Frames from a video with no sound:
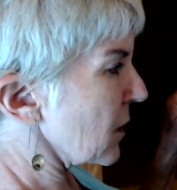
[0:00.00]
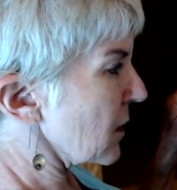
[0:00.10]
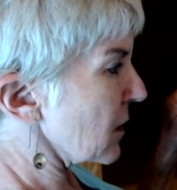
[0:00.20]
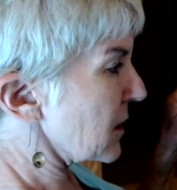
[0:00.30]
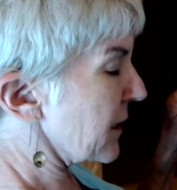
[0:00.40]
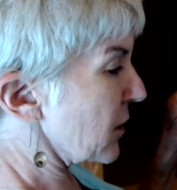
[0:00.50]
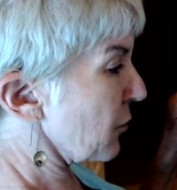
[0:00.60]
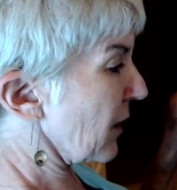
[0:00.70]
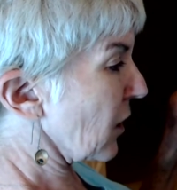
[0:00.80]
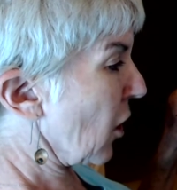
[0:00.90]

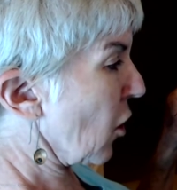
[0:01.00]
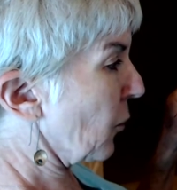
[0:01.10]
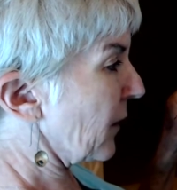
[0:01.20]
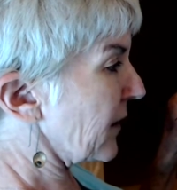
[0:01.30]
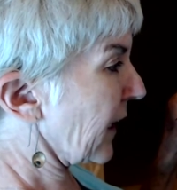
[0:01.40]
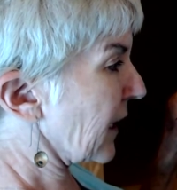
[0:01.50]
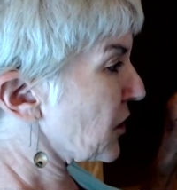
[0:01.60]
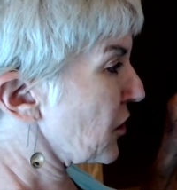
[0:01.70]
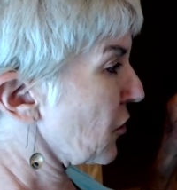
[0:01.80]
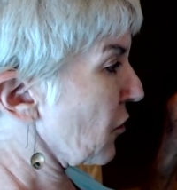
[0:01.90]
Cinderella opened the
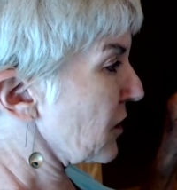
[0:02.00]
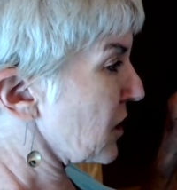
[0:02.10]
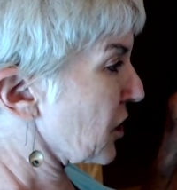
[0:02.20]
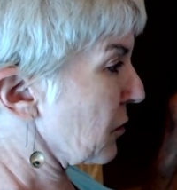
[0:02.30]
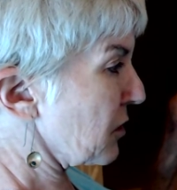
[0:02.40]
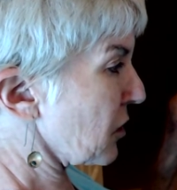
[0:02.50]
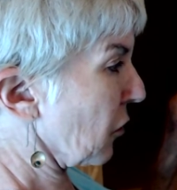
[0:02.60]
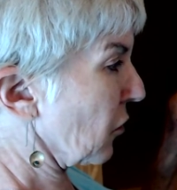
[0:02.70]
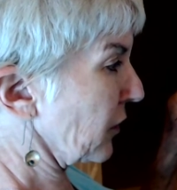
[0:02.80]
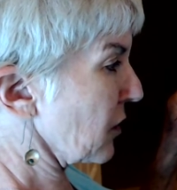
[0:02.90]
kitchen door as she was
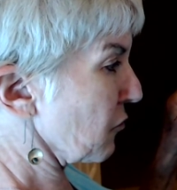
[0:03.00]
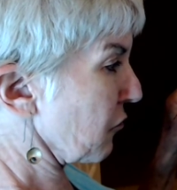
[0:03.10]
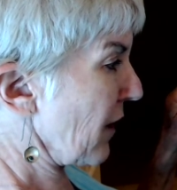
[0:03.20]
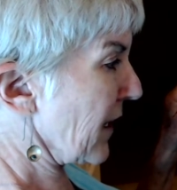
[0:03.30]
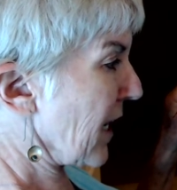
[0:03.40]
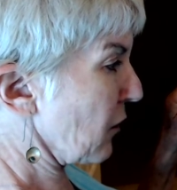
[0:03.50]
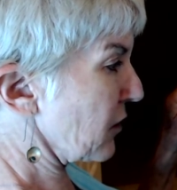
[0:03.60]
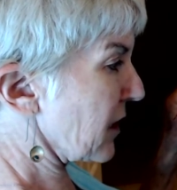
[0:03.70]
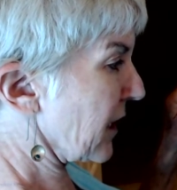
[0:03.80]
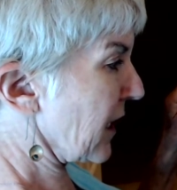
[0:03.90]
told, and ran out
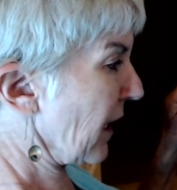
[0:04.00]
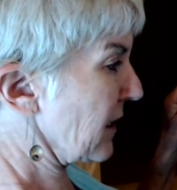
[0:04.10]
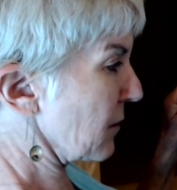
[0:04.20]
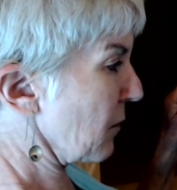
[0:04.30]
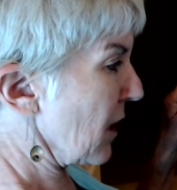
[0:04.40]
into the night and